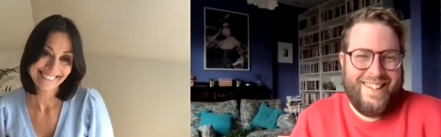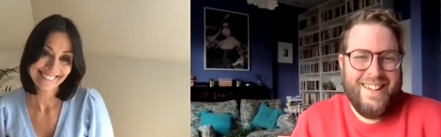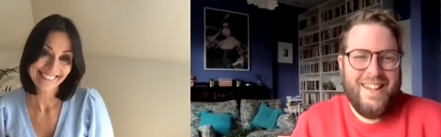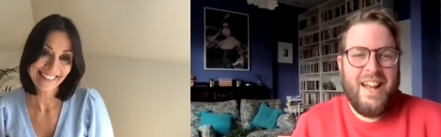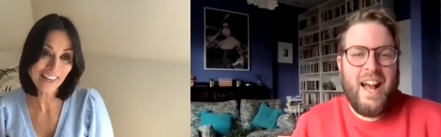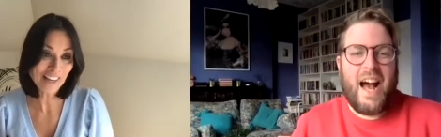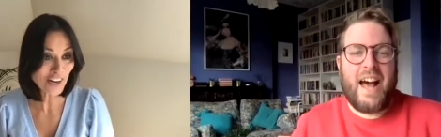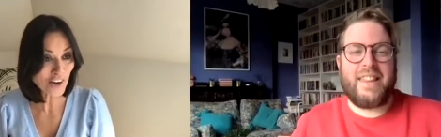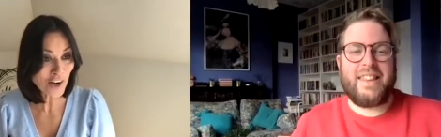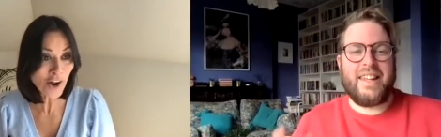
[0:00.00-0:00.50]

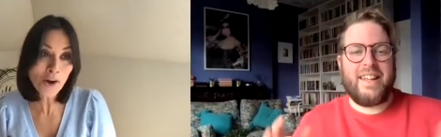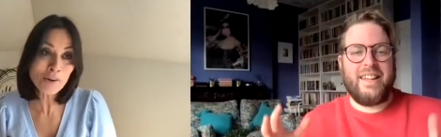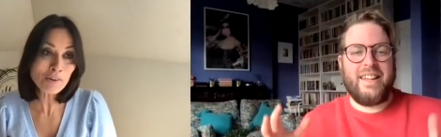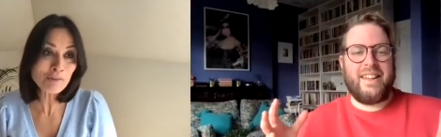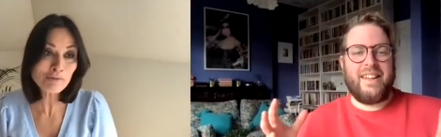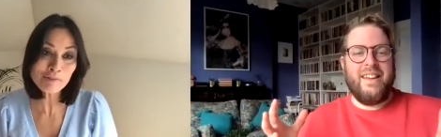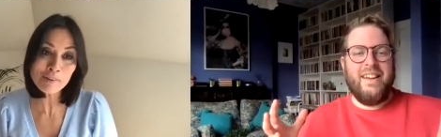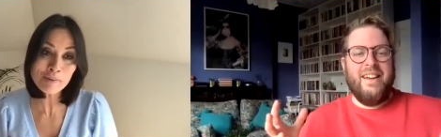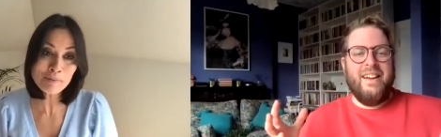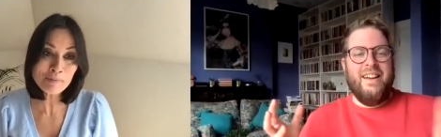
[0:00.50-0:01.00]
Speaker 1: and an oh
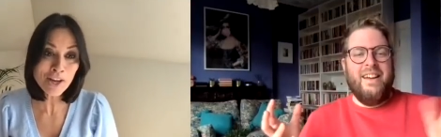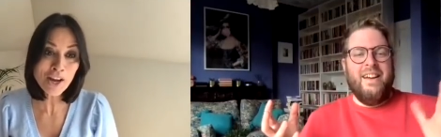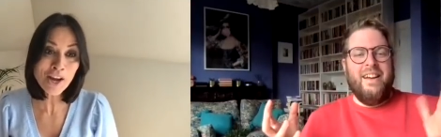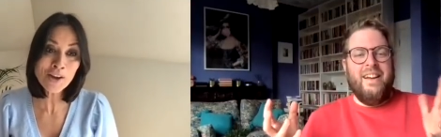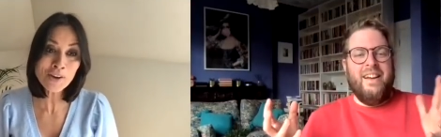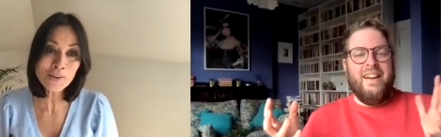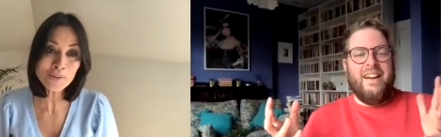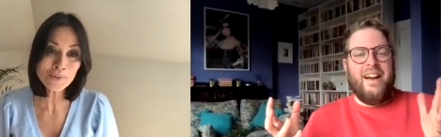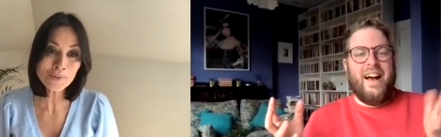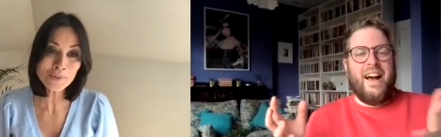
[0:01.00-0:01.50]
from
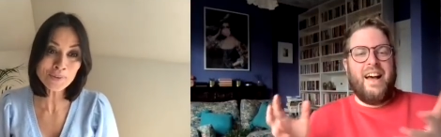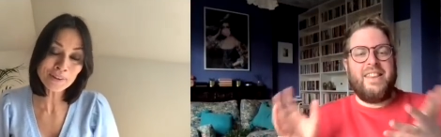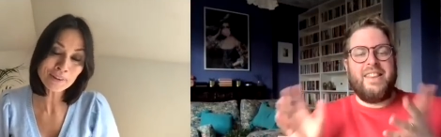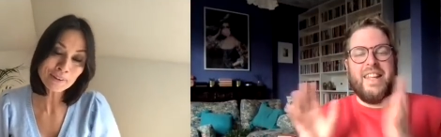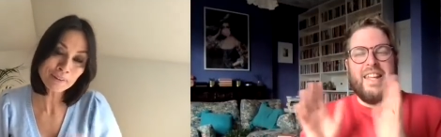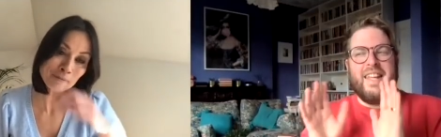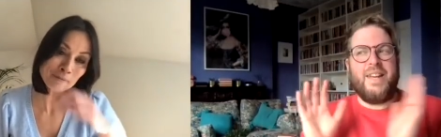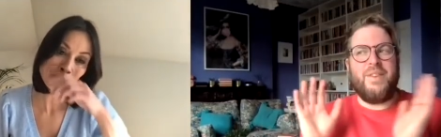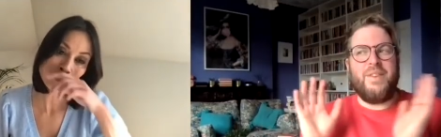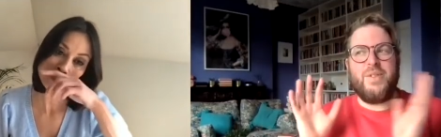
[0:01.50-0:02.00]
you
Speaker 2: i
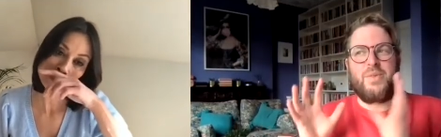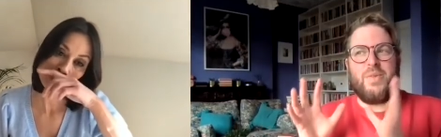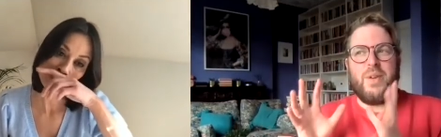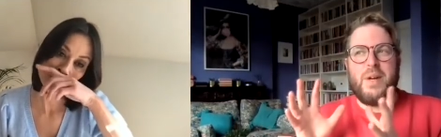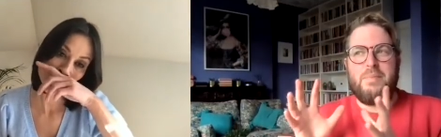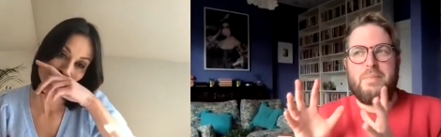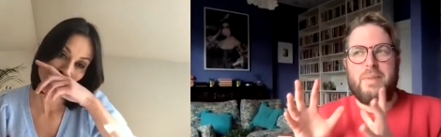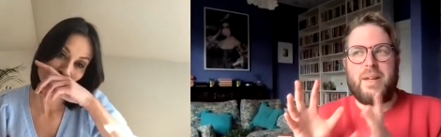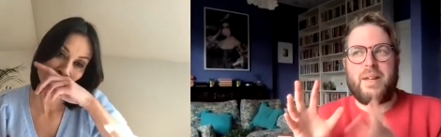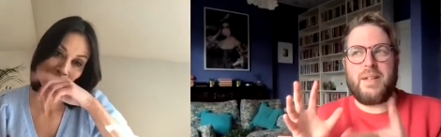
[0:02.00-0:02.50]
think it was
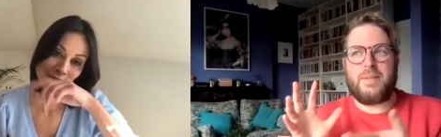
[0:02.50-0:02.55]
weird because